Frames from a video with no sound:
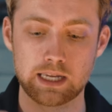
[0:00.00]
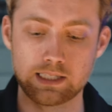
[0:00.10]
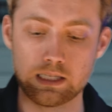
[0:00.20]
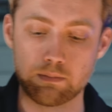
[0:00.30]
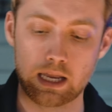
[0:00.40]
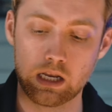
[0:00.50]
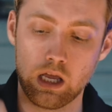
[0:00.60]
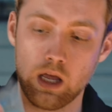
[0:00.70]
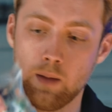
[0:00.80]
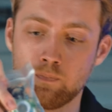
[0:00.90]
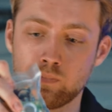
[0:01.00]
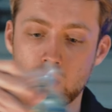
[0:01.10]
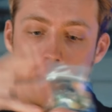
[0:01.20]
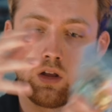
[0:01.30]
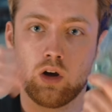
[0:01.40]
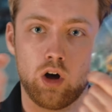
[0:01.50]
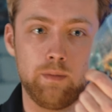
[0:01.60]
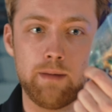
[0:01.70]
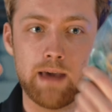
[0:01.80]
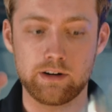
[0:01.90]
a teammate. All
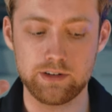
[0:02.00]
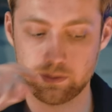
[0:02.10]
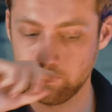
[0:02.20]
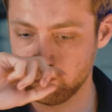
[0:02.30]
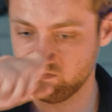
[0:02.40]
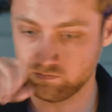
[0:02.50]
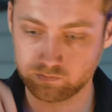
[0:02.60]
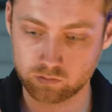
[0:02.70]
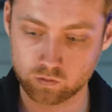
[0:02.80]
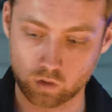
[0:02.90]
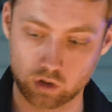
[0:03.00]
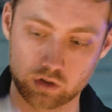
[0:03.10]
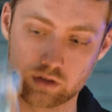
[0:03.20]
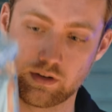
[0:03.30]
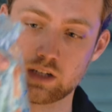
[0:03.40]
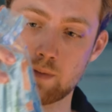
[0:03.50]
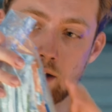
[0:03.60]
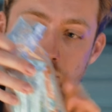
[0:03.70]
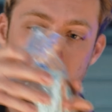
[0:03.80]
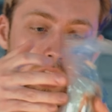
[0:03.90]
my batteries, all sorts of various
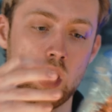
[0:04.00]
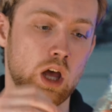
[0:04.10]
batteries.